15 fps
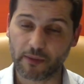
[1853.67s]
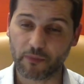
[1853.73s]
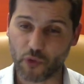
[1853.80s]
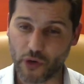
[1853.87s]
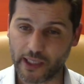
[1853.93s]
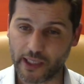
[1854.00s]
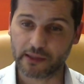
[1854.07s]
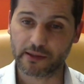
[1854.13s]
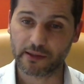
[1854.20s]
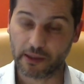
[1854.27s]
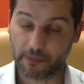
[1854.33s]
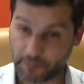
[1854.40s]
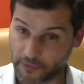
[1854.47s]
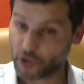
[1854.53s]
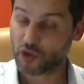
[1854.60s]
a brand, a
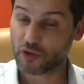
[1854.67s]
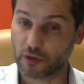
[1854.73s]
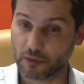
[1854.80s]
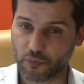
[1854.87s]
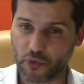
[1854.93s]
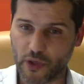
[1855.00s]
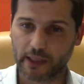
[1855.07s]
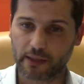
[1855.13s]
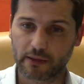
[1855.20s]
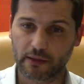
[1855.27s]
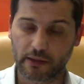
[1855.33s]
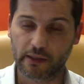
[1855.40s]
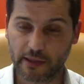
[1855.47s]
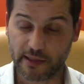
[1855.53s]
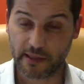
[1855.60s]
personal brand,
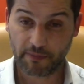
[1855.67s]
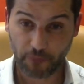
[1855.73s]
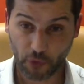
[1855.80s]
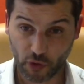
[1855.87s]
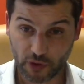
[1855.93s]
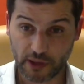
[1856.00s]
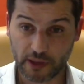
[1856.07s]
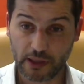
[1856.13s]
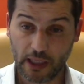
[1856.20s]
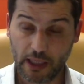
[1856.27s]
is important.